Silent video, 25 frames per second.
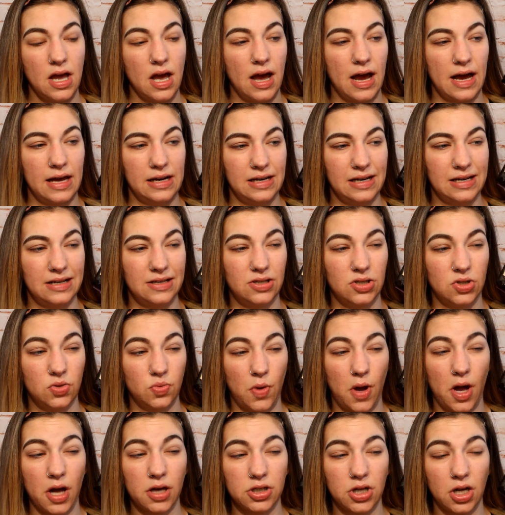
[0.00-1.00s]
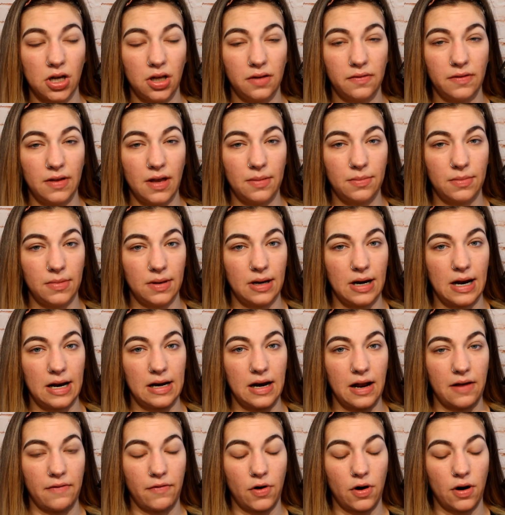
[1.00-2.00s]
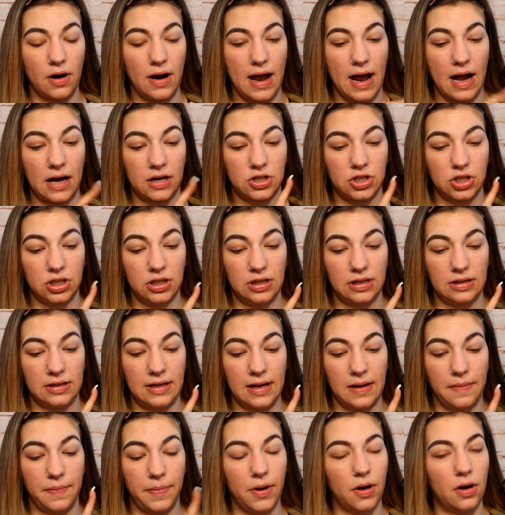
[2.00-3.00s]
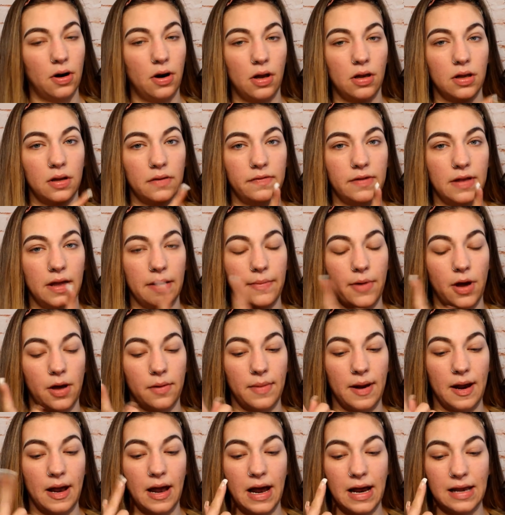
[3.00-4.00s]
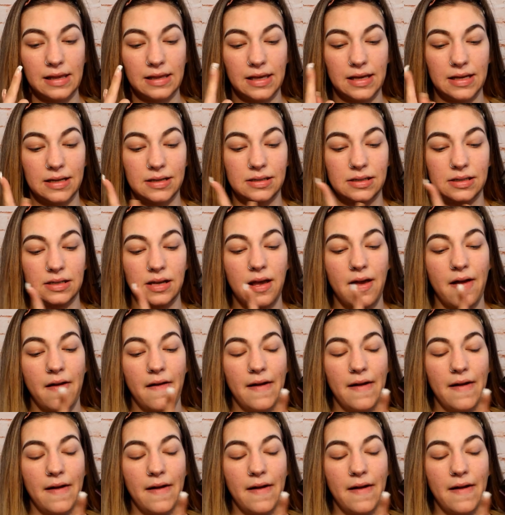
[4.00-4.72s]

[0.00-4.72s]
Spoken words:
I did swatch all of them, that I never actually put all of them on my eyelids,